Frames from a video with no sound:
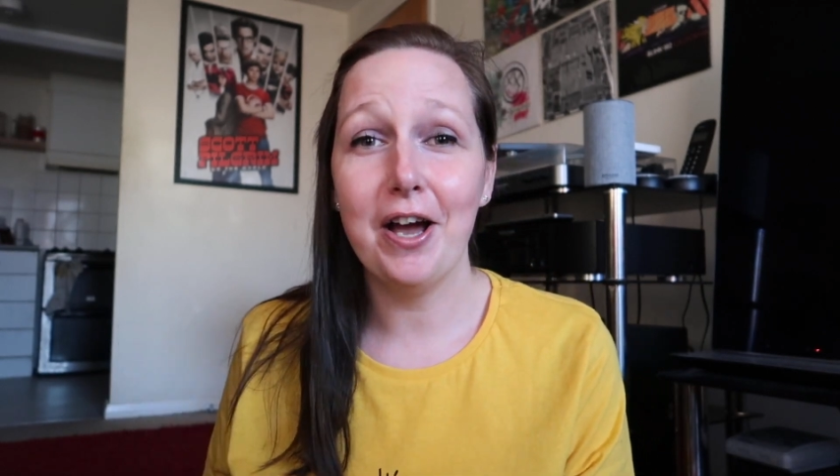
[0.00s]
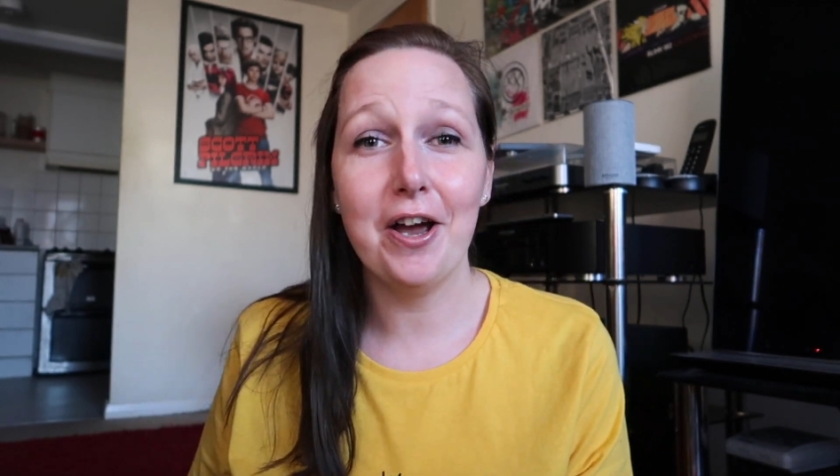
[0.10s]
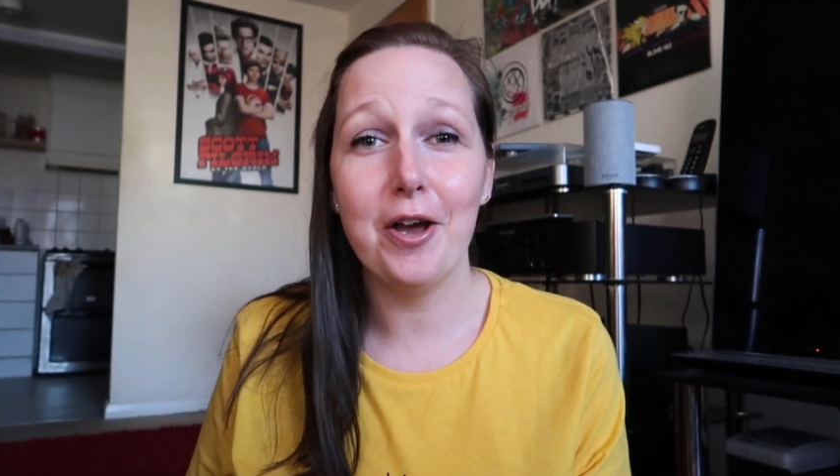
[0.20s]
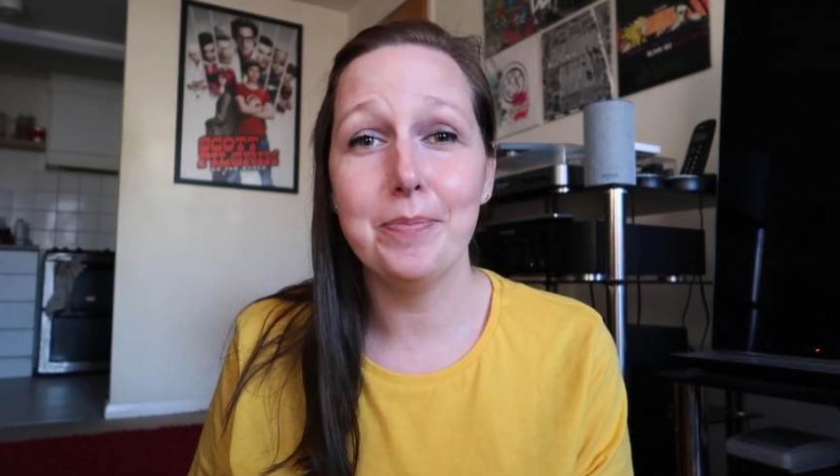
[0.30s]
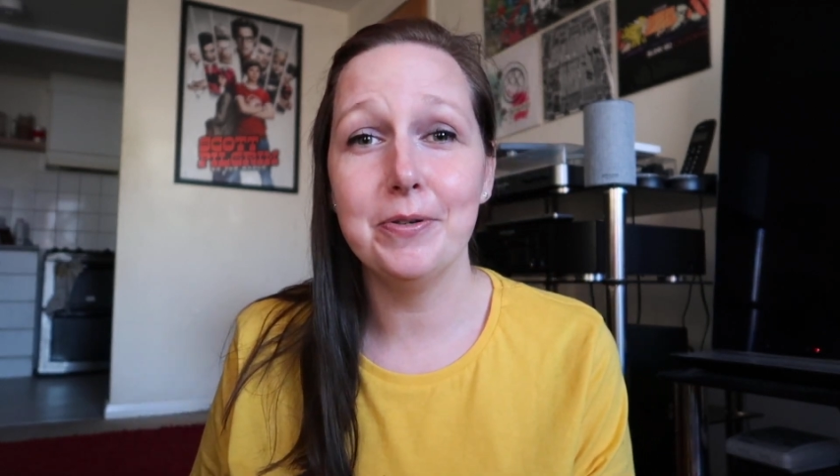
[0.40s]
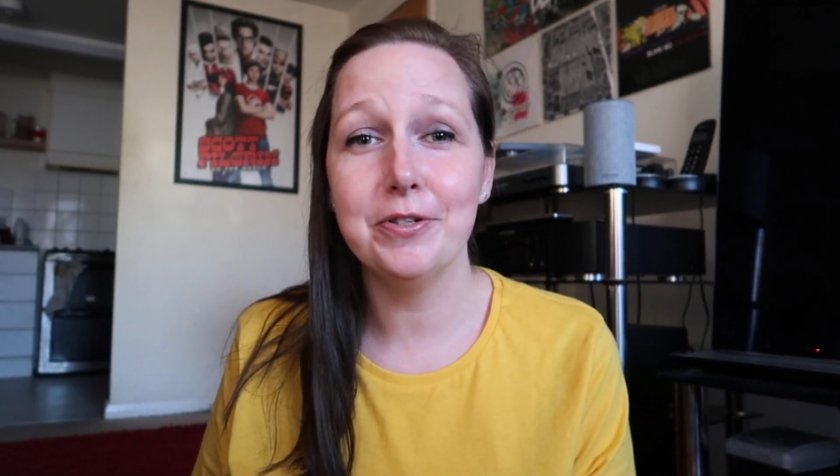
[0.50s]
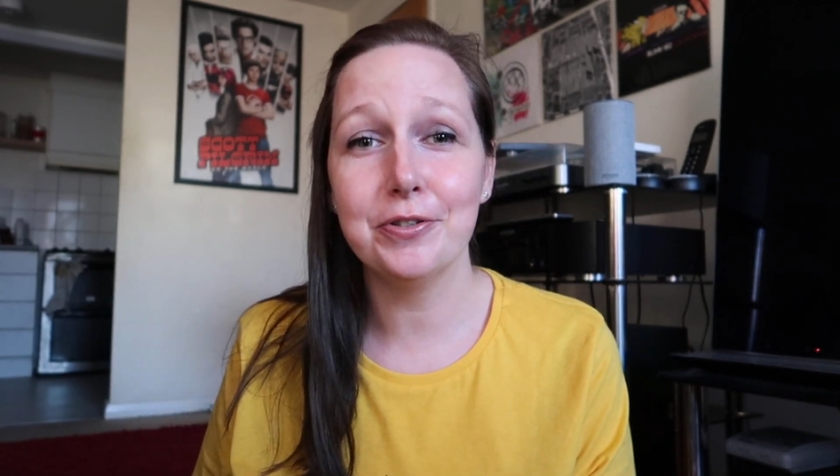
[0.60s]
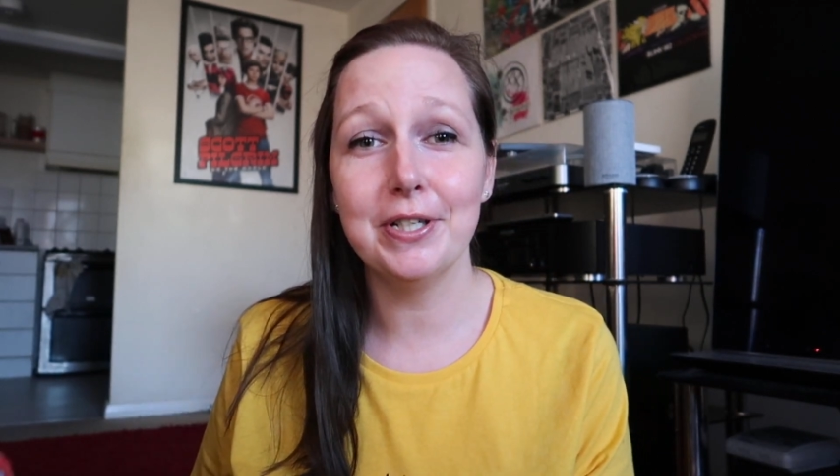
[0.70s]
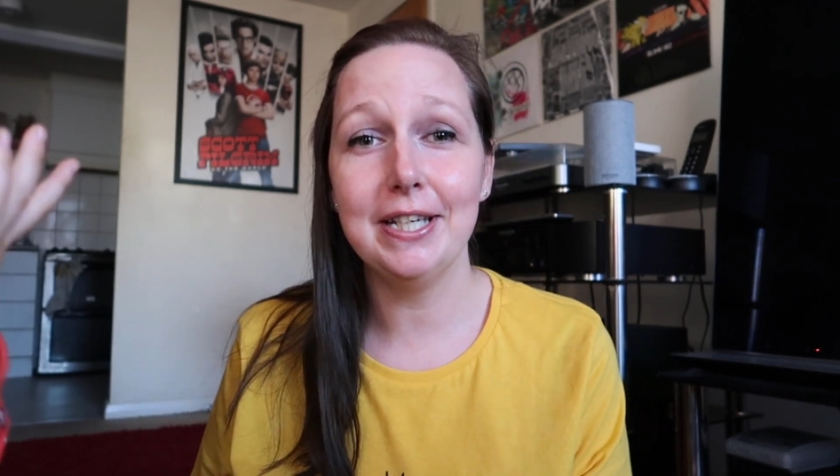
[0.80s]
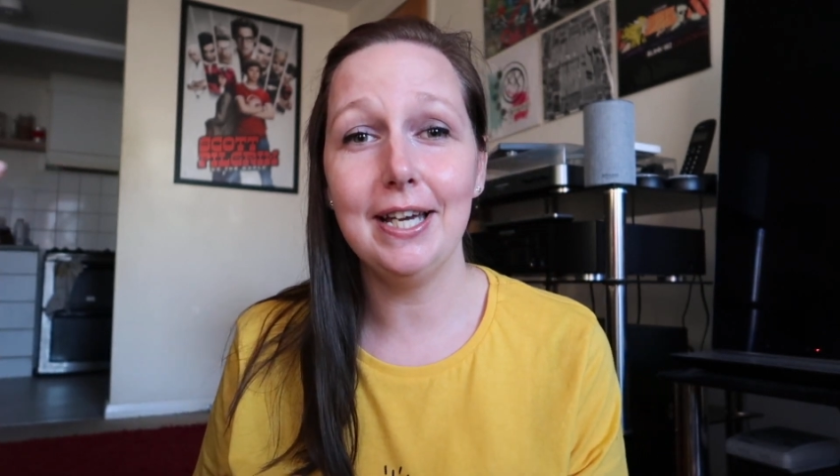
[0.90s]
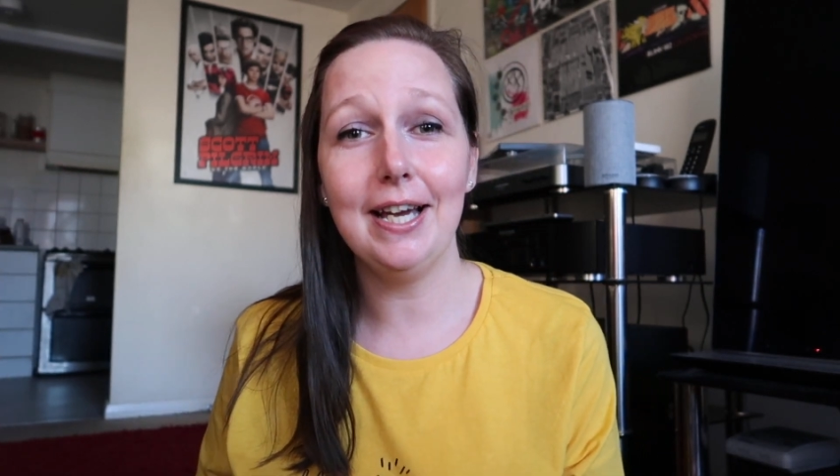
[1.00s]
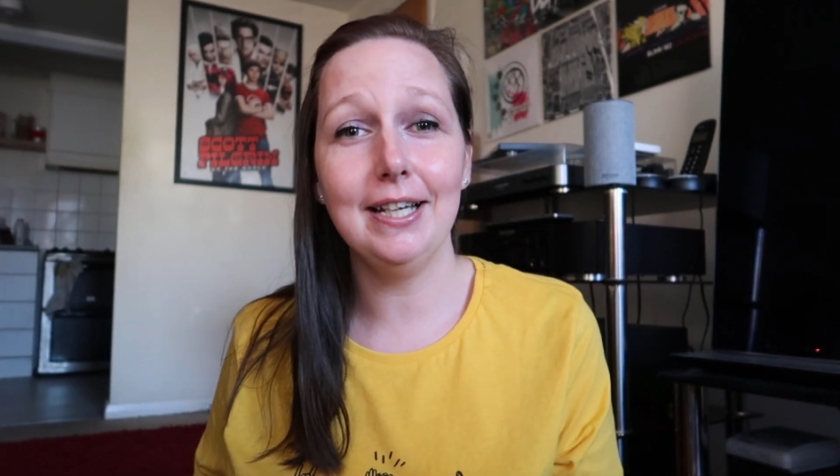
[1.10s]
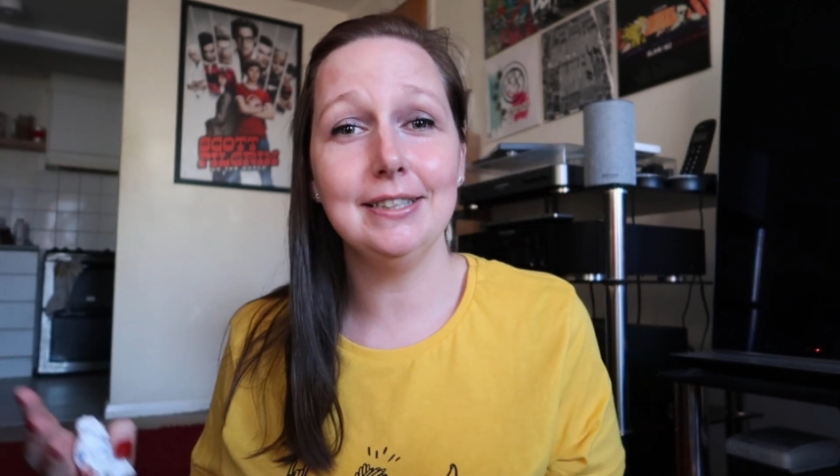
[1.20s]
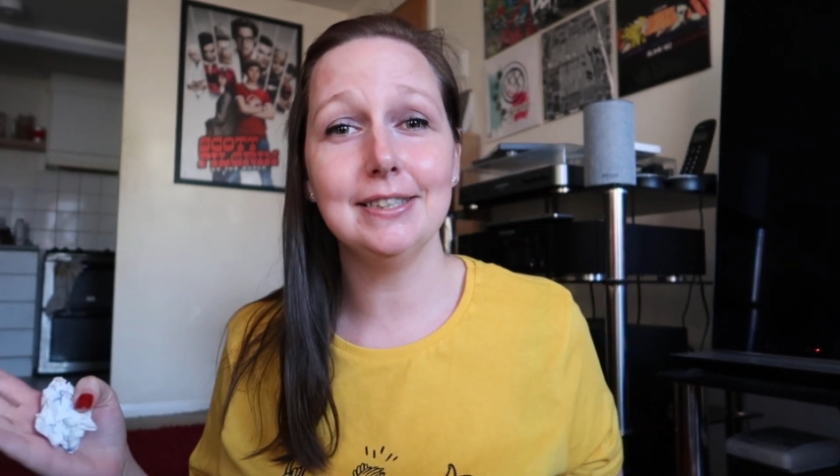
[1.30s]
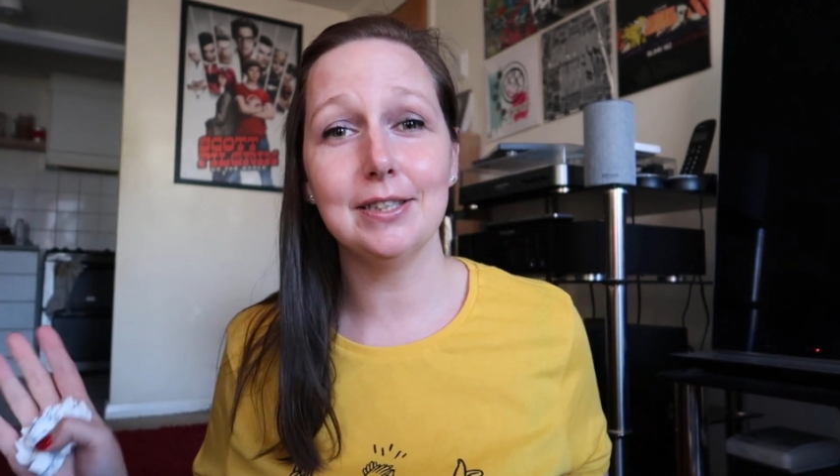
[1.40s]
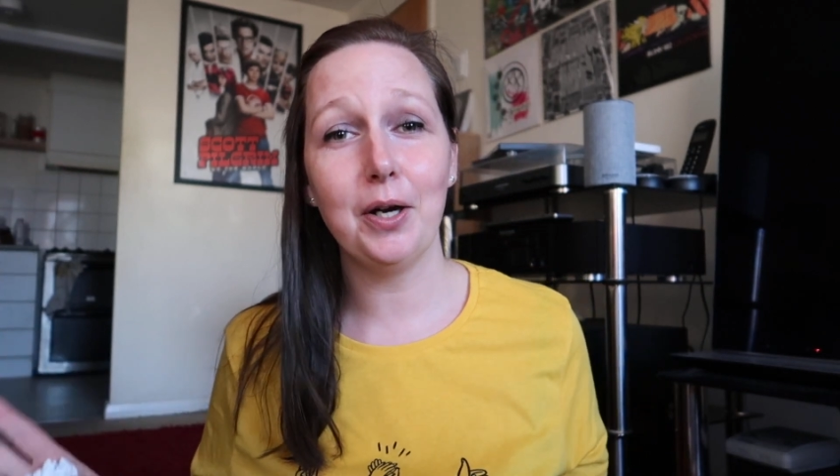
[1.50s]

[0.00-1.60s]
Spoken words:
I hope you enjoyed it. And